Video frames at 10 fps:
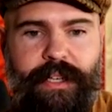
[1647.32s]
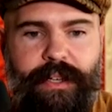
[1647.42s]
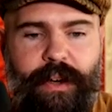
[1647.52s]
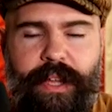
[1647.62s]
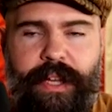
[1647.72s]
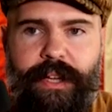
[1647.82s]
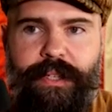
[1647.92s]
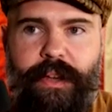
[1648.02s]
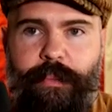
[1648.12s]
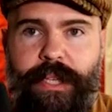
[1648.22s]
all that kind of
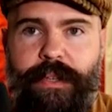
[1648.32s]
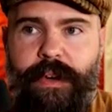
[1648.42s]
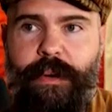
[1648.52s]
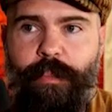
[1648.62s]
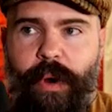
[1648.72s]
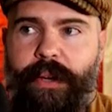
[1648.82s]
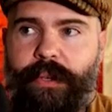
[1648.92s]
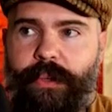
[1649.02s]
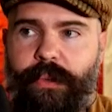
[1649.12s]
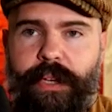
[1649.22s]
stuff. But it's a very
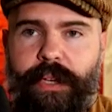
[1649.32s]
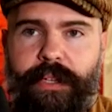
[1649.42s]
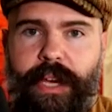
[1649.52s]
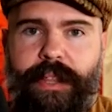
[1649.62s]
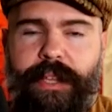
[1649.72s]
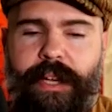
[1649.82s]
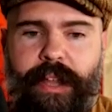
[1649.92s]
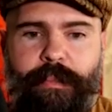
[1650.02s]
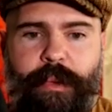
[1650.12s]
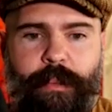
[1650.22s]
practical thing. And I think a
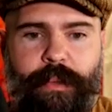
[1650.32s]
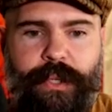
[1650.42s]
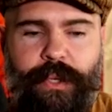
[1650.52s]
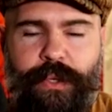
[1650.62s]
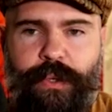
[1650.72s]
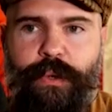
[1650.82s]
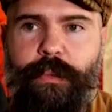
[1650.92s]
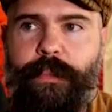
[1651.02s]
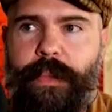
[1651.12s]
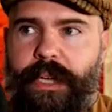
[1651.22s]
lot of people just
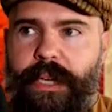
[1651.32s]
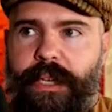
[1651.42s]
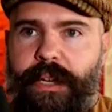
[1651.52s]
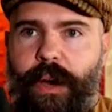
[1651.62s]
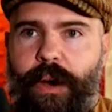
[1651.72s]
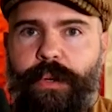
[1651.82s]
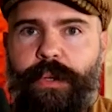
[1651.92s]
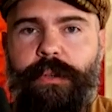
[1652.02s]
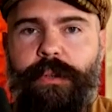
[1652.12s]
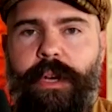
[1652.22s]
assume, oh,
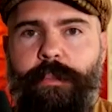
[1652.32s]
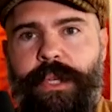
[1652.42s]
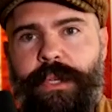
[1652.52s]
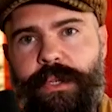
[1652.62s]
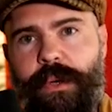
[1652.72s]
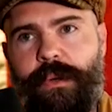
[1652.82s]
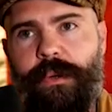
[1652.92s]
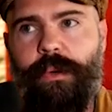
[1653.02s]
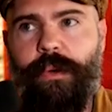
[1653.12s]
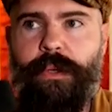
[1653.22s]
you're a business
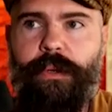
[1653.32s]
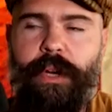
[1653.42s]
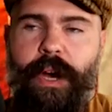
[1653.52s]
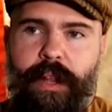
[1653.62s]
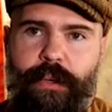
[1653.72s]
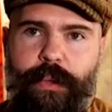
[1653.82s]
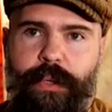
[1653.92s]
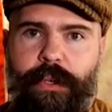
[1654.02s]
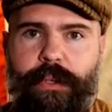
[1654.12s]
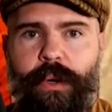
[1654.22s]
owner or you're in
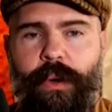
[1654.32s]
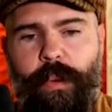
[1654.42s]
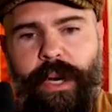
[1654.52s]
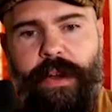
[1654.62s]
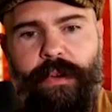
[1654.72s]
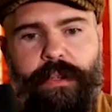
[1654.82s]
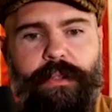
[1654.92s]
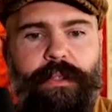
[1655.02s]
Hollywood or you're whatever,